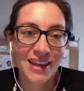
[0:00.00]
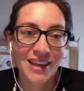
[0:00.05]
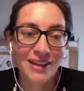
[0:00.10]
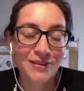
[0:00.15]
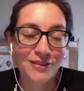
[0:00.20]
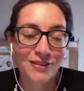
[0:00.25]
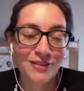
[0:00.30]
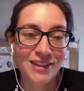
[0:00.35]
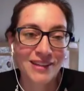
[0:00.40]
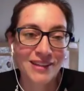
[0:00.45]
If
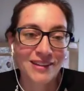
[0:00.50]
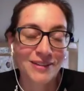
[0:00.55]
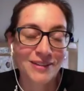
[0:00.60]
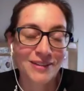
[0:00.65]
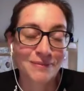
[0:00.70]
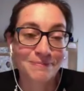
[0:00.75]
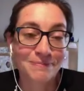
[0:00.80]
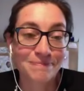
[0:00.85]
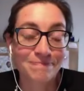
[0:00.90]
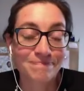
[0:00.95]
it
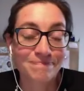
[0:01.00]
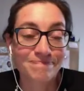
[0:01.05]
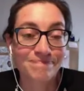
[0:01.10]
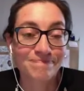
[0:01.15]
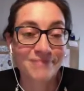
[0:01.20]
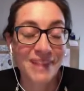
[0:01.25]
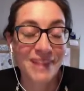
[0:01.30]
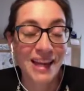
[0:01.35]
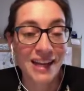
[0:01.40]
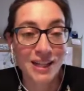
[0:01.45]

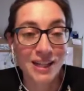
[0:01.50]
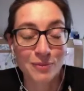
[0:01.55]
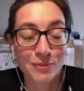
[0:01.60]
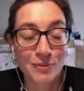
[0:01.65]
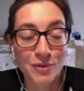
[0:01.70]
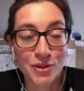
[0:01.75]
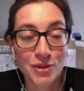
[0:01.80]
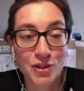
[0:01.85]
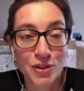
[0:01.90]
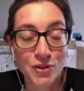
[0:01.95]

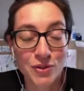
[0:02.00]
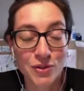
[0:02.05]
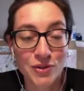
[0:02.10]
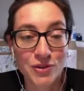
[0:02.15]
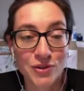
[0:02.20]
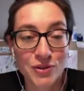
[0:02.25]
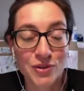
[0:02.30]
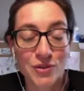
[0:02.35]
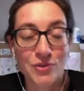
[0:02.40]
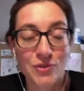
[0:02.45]
helped you
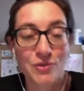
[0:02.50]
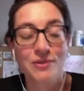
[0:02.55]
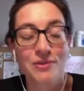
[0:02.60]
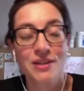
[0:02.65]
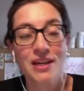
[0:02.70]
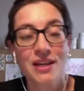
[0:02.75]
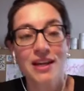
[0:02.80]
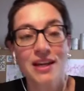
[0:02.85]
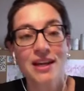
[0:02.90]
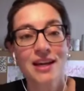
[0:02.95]
to
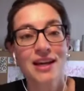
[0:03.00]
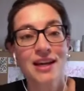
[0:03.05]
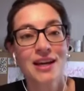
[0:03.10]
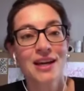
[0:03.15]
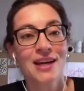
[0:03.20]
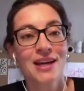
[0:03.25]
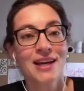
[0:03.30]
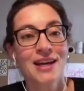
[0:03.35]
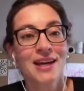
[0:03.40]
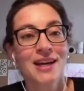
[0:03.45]

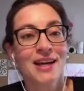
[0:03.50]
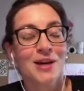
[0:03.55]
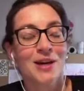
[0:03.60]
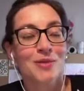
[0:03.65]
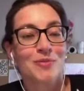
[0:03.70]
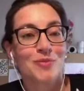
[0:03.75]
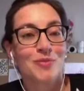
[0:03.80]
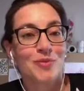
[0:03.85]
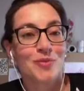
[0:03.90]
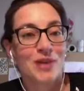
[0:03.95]

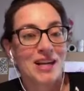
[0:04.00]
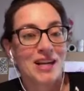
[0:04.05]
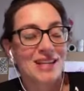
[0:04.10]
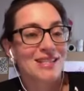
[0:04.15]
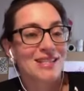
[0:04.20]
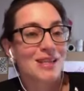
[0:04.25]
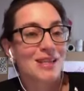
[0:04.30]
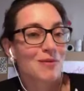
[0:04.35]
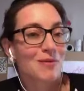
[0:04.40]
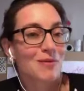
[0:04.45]
bring
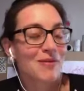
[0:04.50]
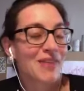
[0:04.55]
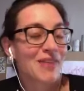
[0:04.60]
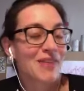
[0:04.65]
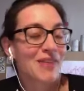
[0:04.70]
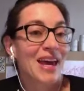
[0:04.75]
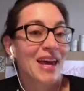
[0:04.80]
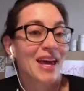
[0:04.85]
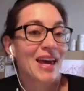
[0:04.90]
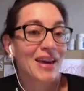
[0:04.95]
some of the
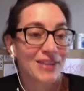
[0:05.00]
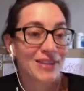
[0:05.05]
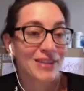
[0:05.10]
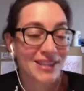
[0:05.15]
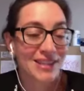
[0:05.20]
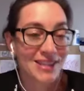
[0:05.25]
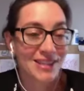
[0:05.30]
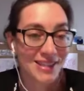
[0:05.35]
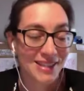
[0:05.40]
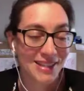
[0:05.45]

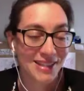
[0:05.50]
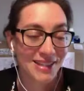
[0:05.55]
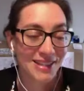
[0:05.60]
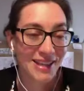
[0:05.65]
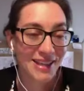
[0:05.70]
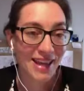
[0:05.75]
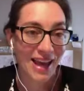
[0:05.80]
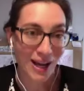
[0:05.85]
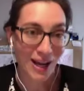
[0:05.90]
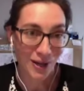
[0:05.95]
heaviness
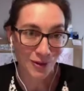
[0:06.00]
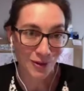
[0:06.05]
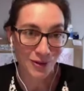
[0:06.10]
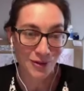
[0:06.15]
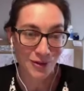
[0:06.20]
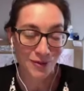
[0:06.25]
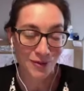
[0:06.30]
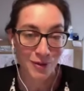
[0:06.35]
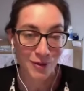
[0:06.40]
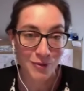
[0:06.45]
out
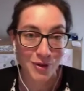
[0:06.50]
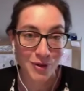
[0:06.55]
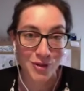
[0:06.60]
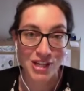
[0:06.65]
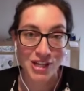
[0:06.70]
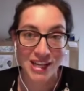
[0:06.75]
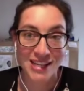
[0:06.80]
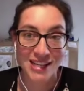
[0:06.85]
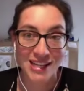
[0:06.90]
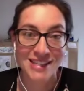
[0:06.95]
from your
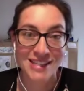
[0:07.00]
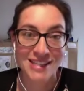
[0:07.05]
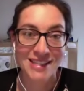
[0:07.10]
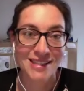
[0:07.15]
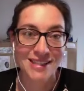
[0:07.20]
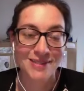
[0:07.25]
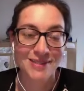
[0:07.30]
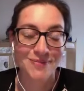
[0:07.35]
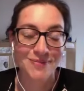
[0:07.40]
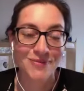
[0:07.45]
chest,
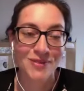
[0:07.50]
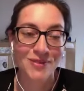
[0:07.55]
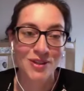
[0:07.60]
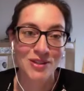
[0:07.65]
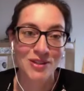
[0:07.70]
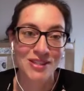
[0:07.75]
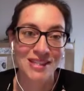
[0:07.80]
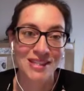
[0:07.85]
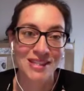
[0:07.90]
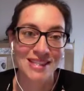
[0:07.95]

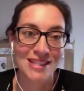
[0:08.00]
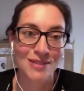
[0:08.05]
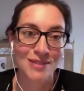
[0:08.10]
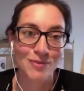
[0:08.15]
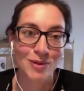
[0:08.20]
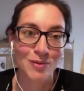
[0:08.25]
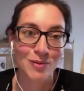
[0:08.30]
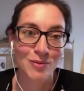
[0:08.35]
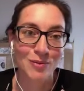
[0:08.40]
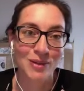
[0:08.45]
because this
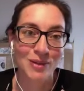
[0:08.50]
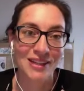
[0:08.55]
is what